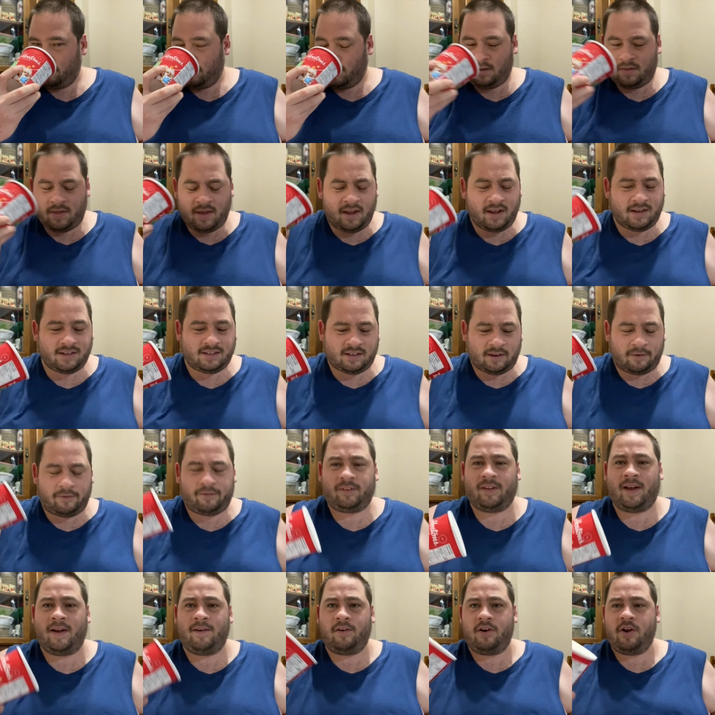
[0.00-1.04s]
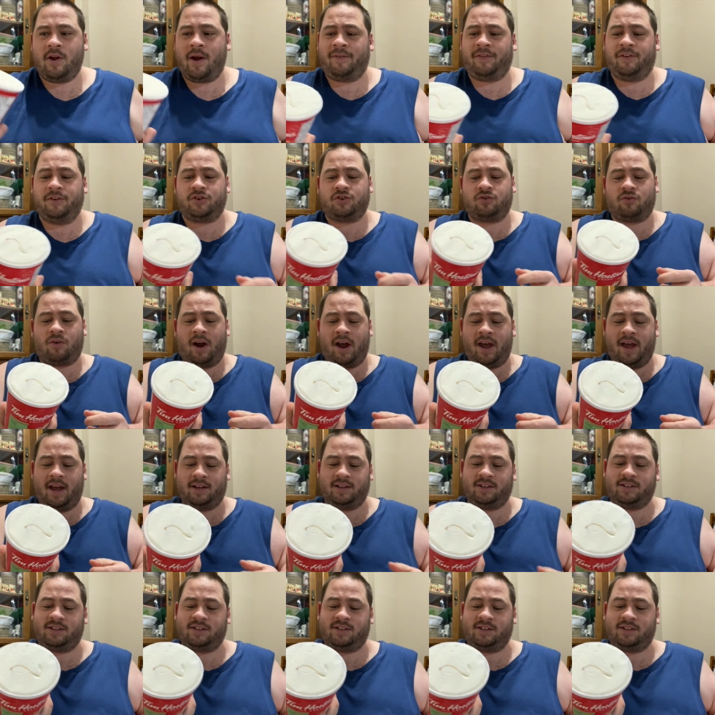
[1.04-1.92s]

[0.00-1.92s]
I think it's the flavor. You have to try it.